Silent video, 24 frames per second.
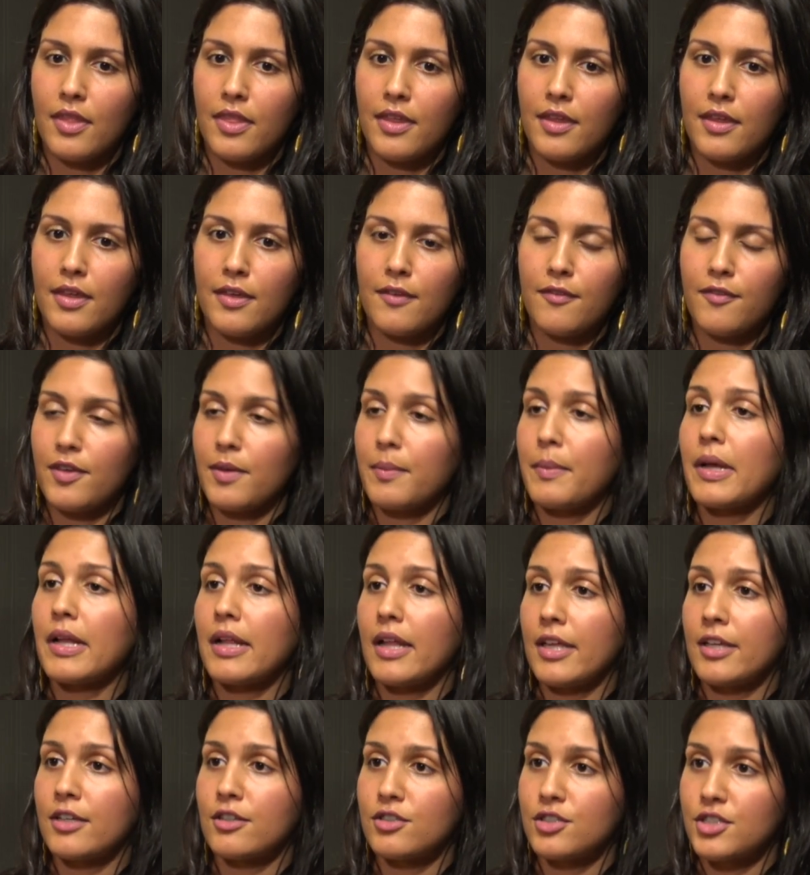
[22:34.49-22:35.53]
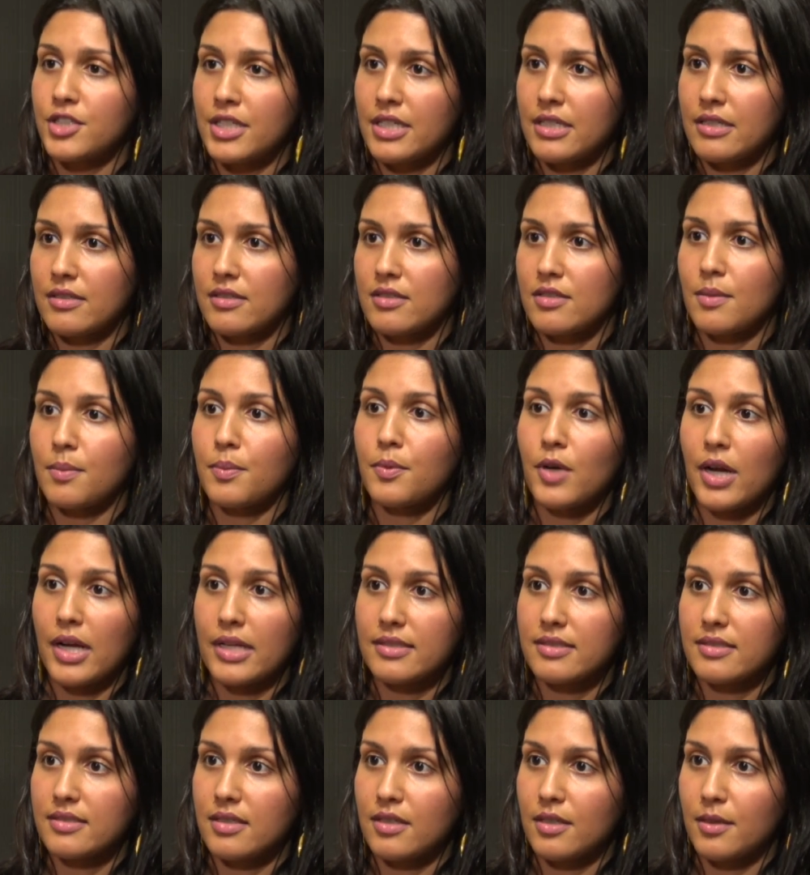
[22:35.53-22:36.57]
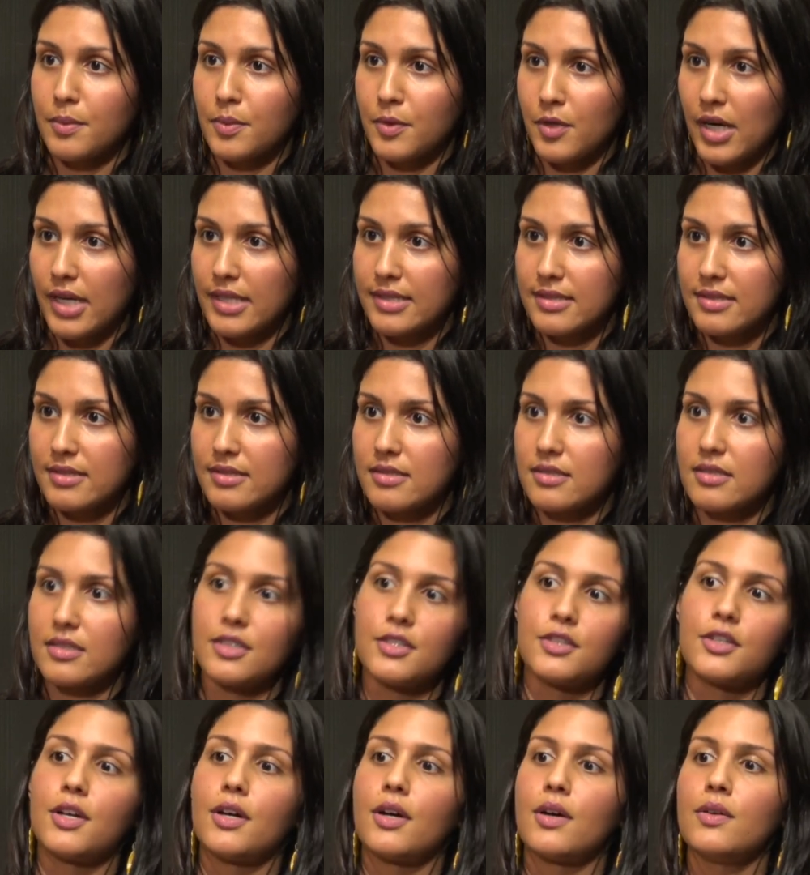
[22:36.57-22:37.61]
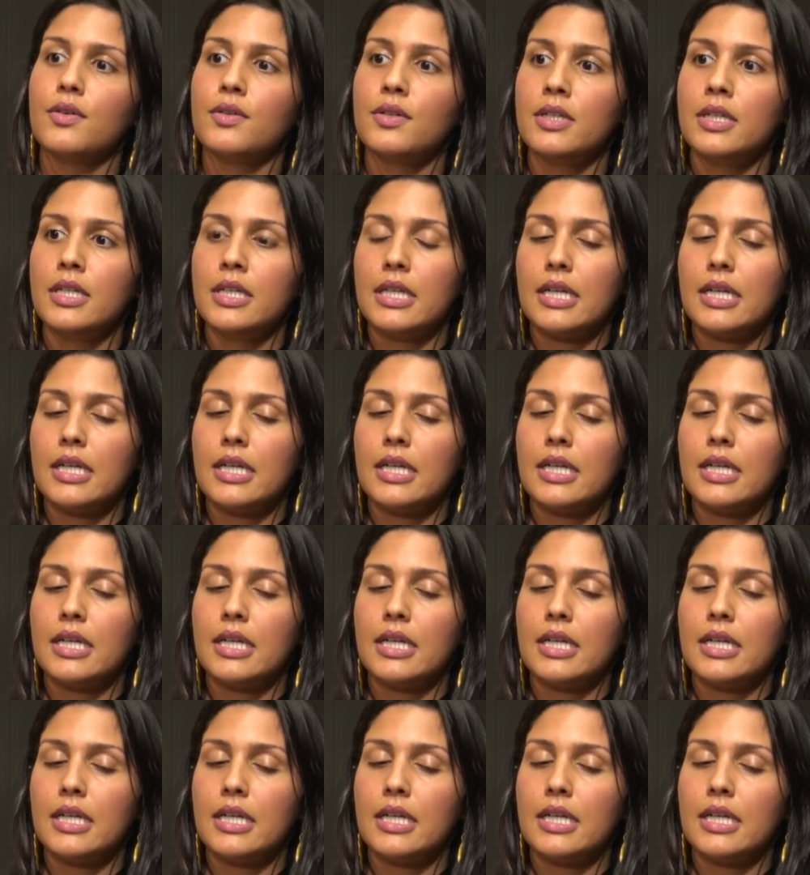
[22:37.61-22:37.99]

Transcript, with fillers: the female energy is suppressed and oppressed, you know,